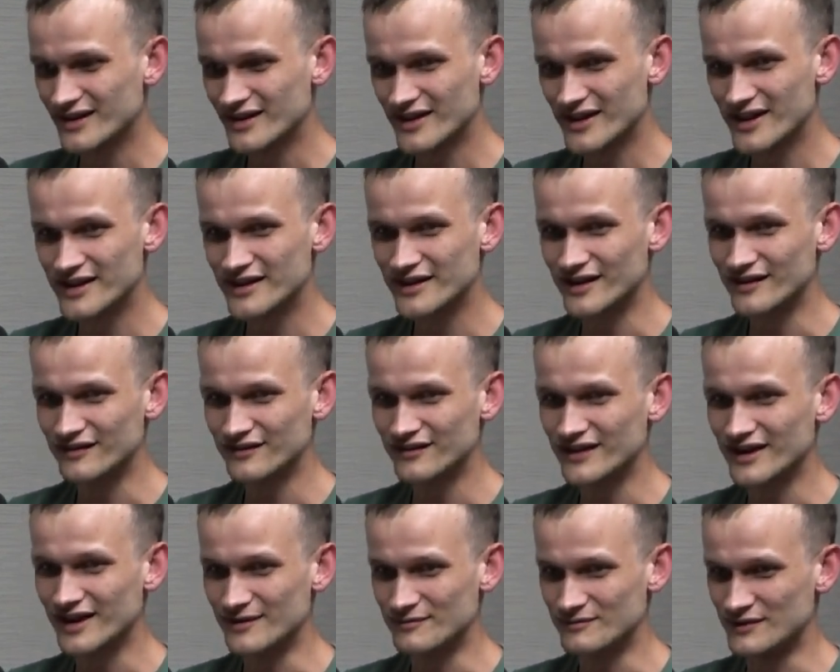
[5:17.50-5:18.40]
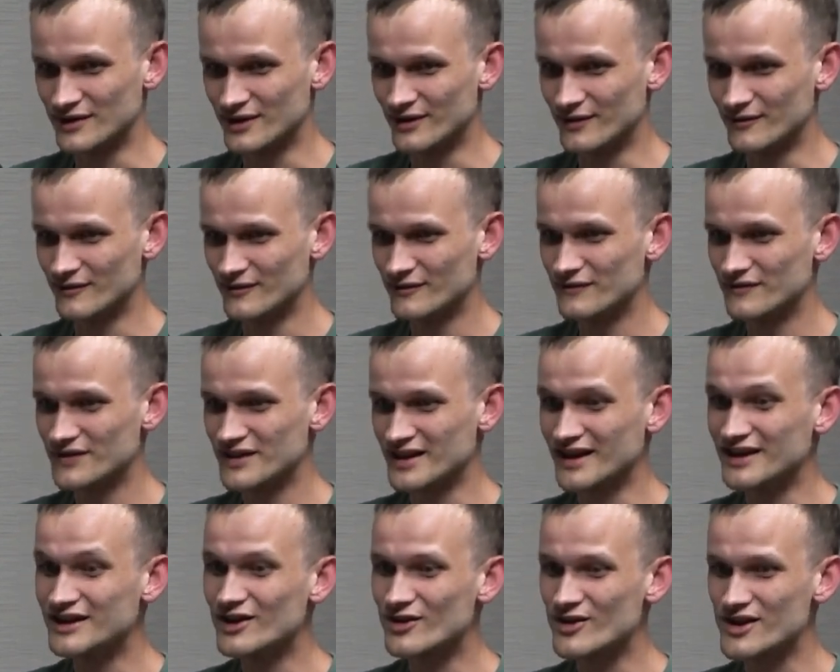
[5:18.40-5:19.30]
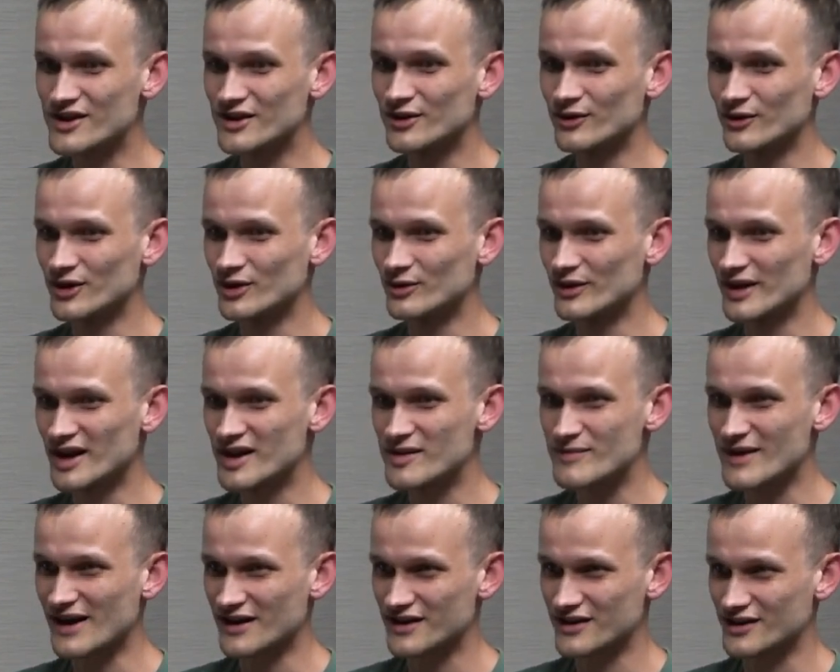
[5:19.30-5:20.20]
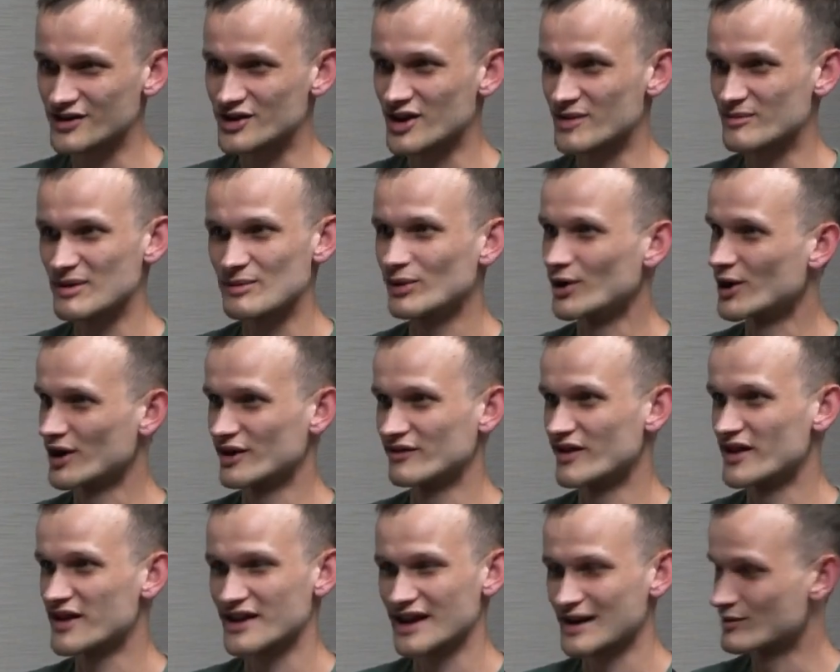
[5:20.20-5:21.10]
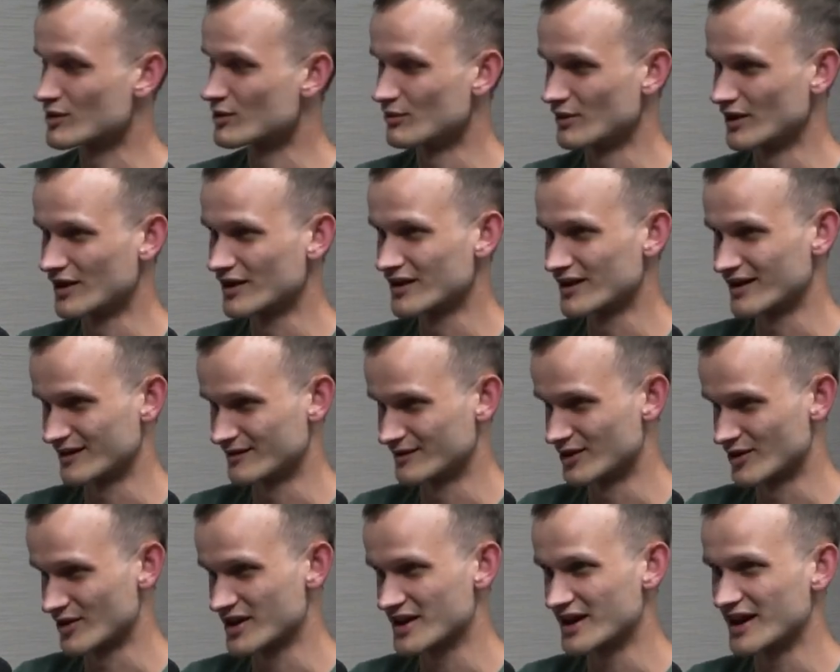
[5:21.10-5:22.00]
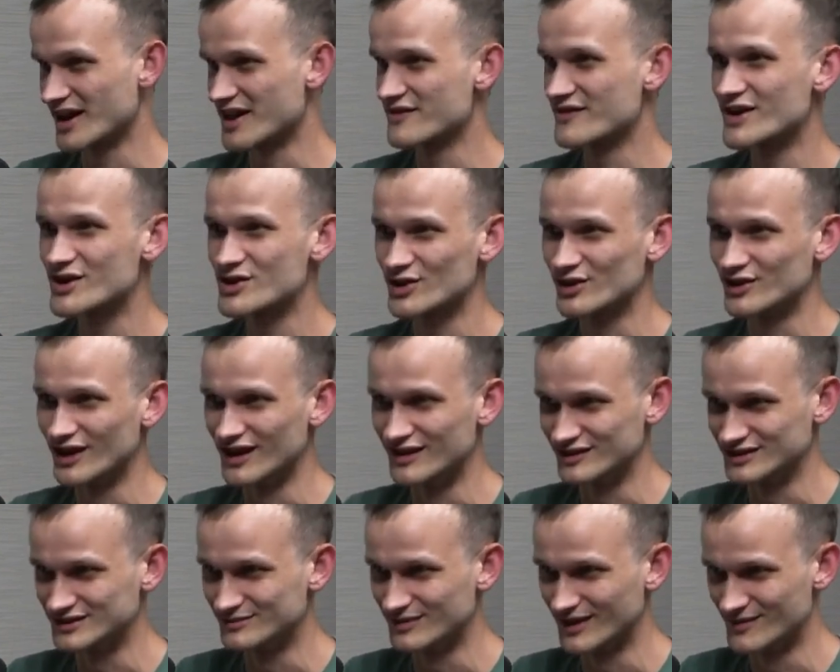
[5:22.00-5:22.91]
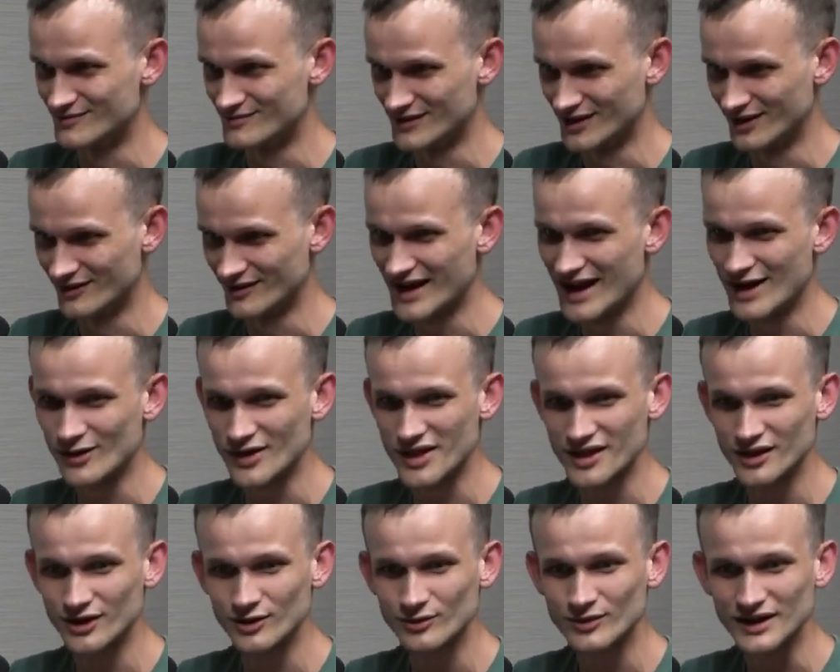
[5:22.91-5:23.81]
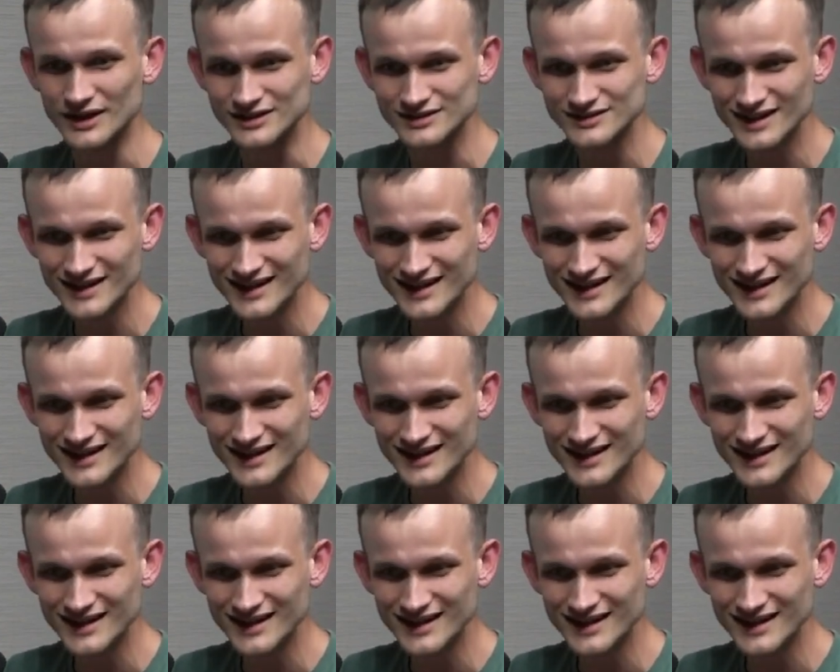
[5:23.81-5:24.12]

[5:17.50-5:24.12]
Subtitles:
stuff that, 10 years ago you would expect to just be part of a cyberpunk, science fiction novel, but now it's all real.